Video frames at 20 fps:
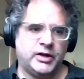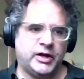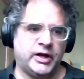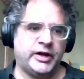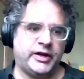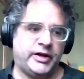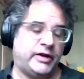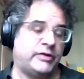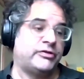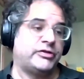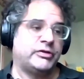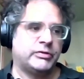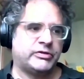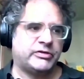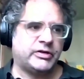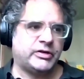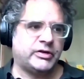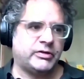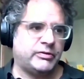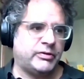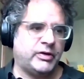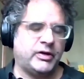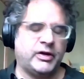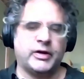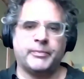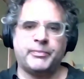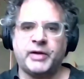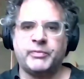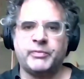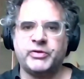uh, and she was a,
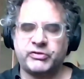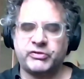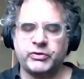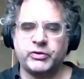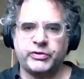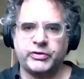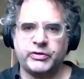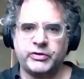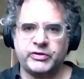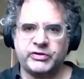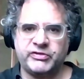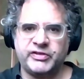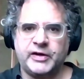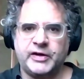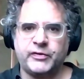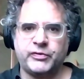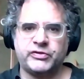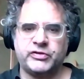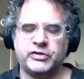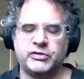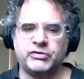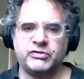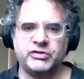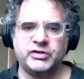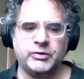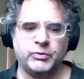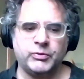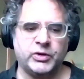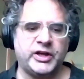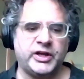a, published author herself. So
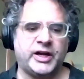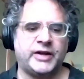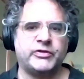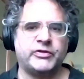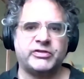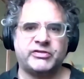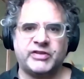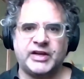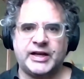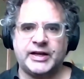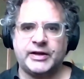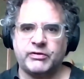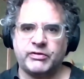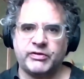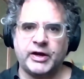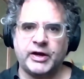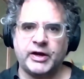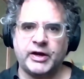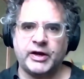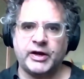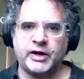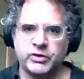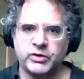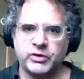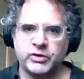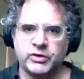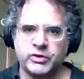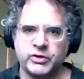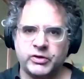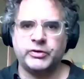she really understands that
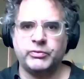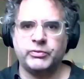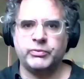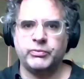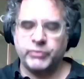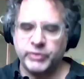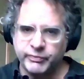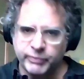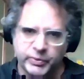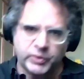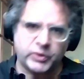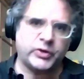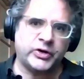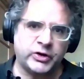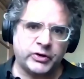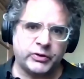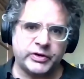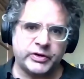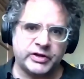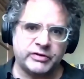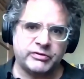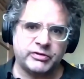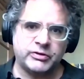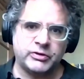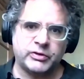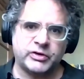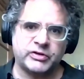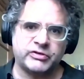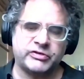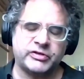world. So we brought her in to
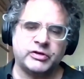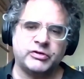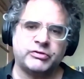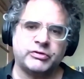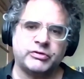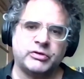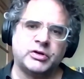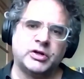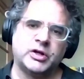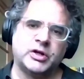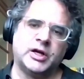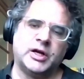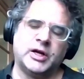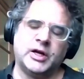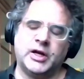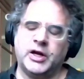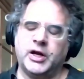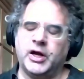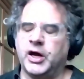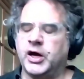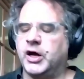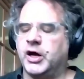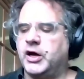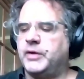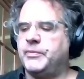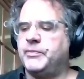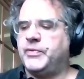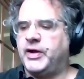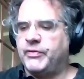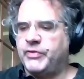do our social.
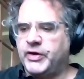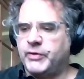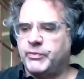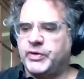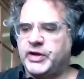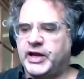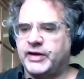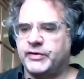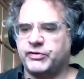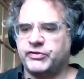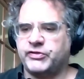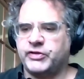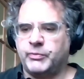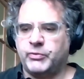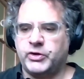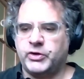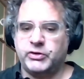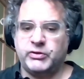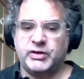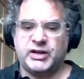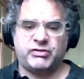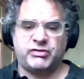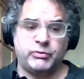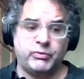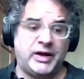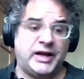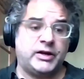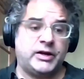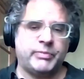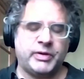Um, and then we have someone who actually
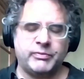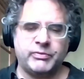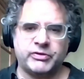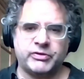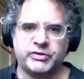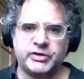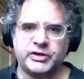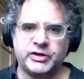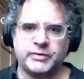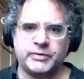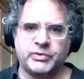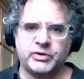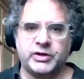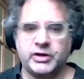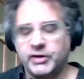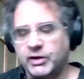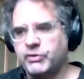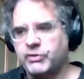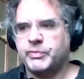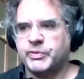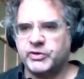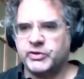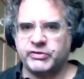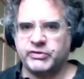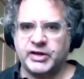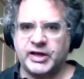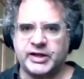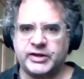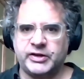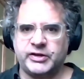ran a publishing company, another
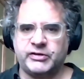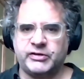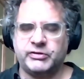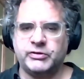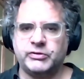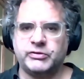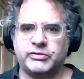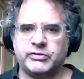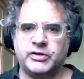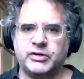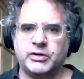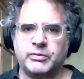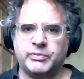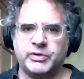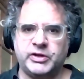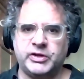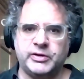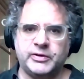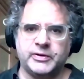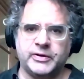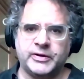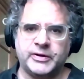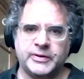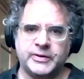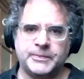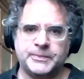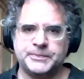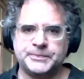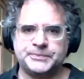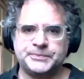person, Alex, who's going to be,
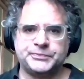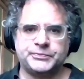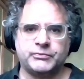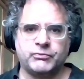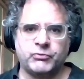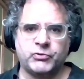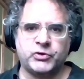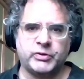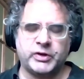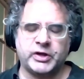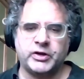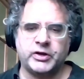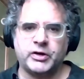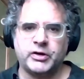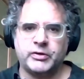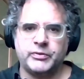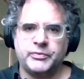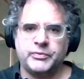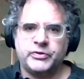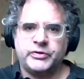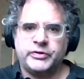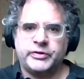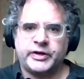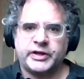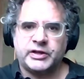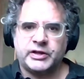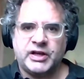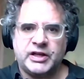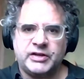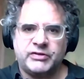um, doing our
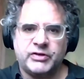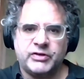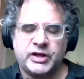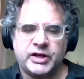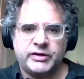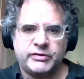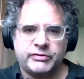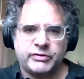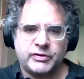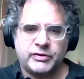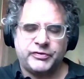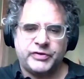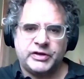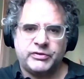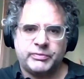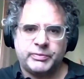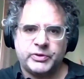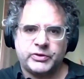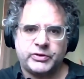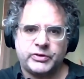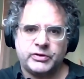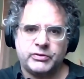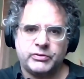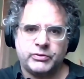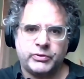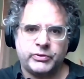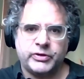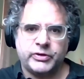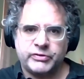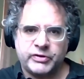like day-to-day sort of facebook and
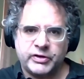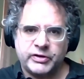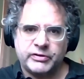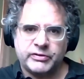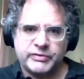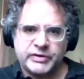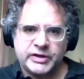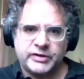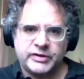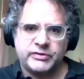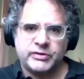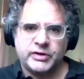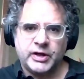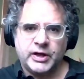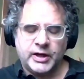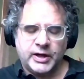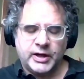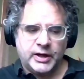all those kinds of ads